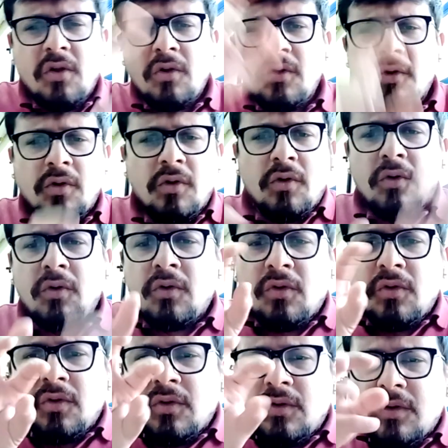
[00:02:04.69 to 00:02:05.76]
Logo is
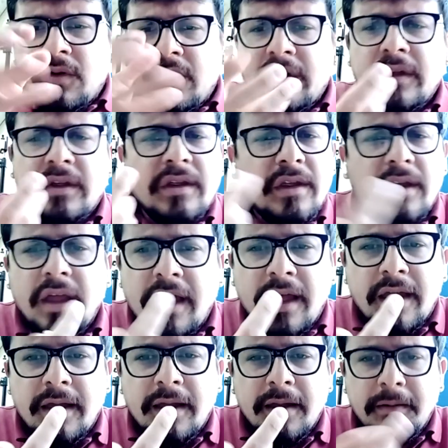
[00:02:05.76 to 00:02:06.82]
a visual
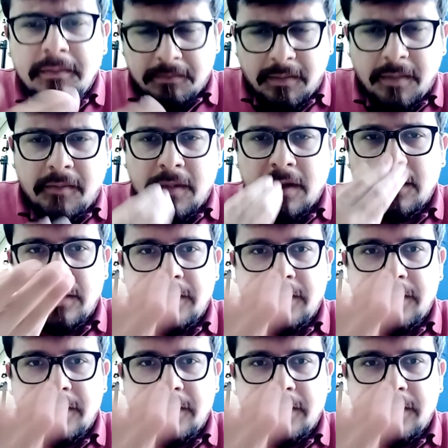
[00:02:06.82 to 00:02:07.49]
representation